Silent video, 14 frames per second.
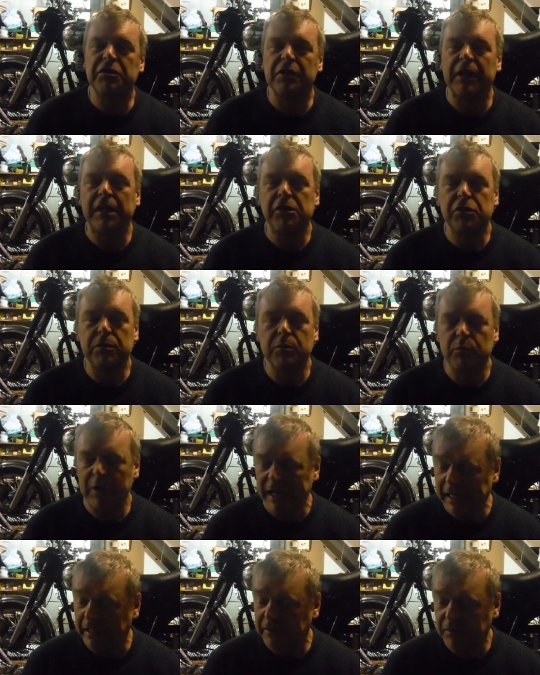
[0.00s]
an ancient
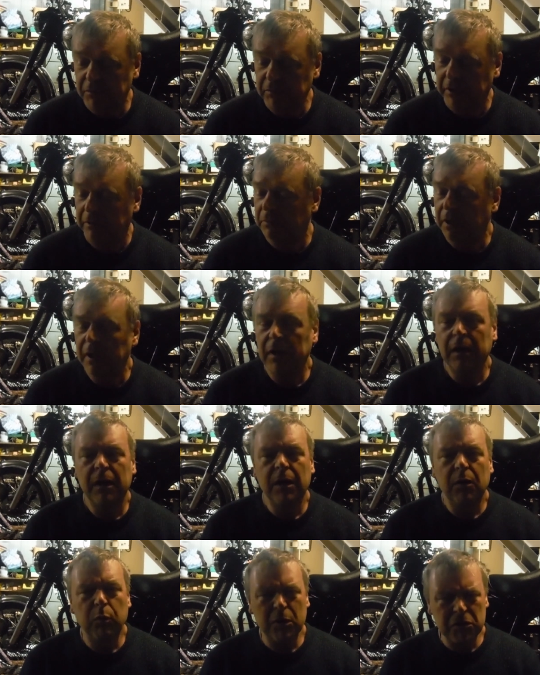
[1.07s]
relic, don't you?"
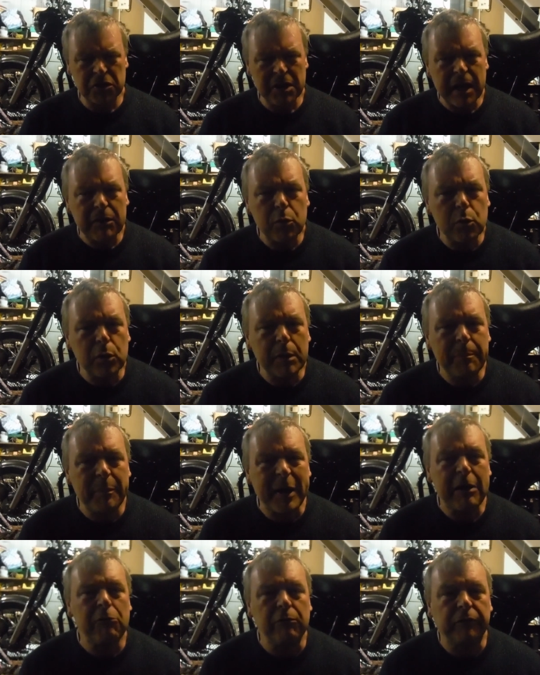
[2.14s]
What's that all
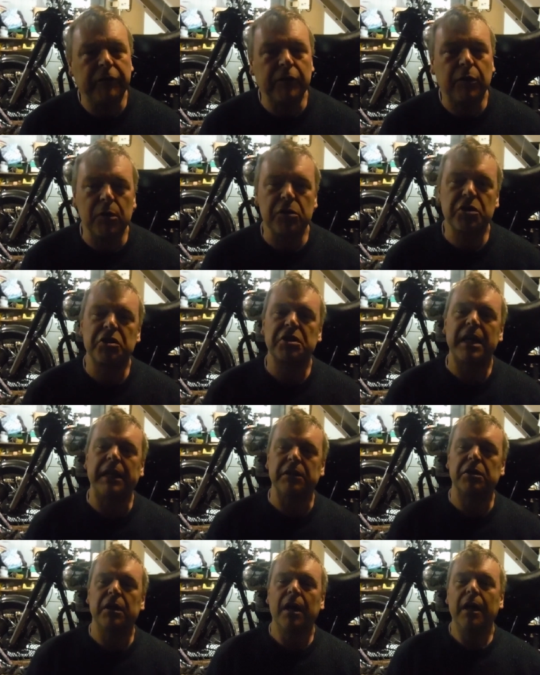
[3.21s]
about, for God's
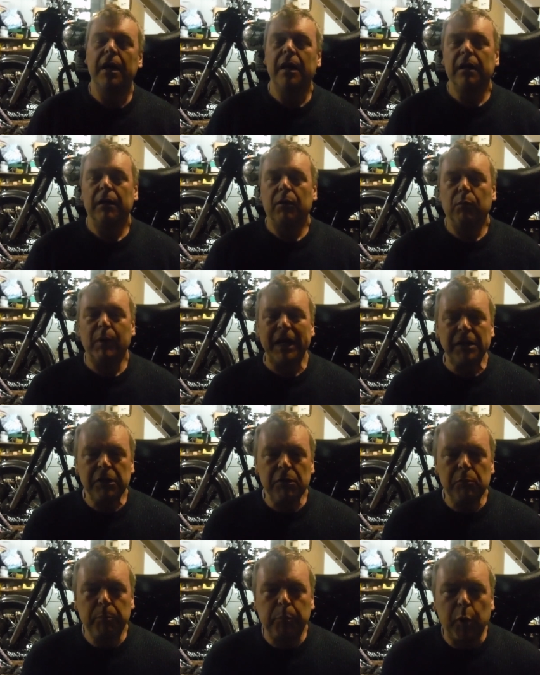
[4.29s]
sakes? When
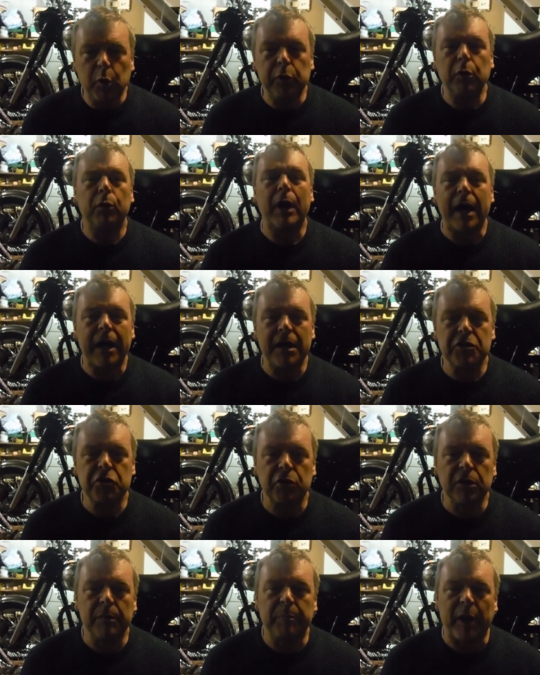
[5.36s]
you put your arse
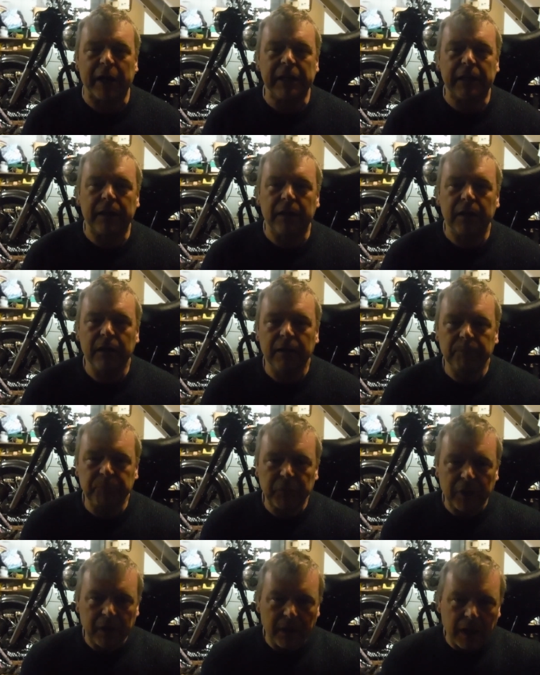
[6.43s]
on a bike
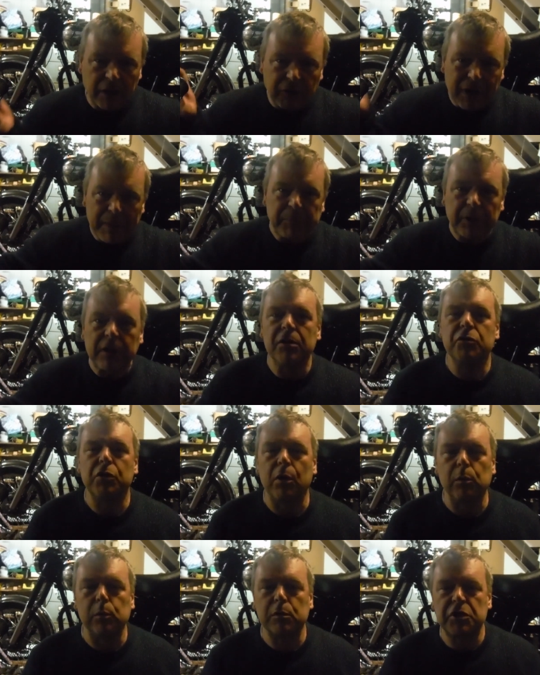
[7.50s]
and grab the
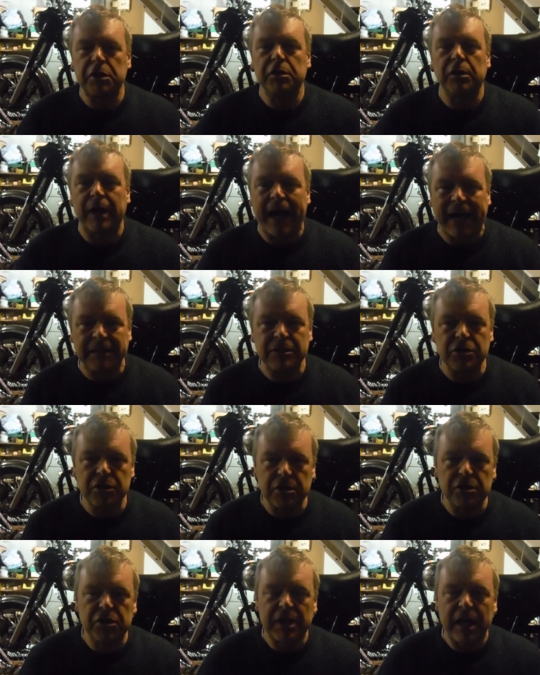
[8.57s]
controls in your hands
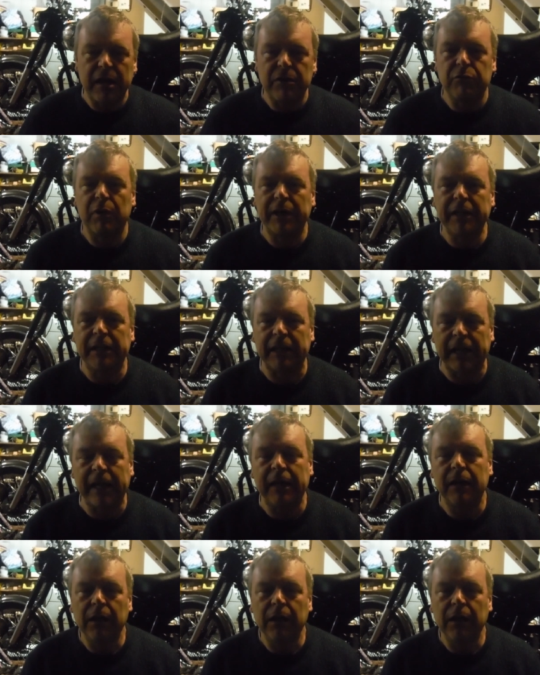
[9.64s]
and start riding it,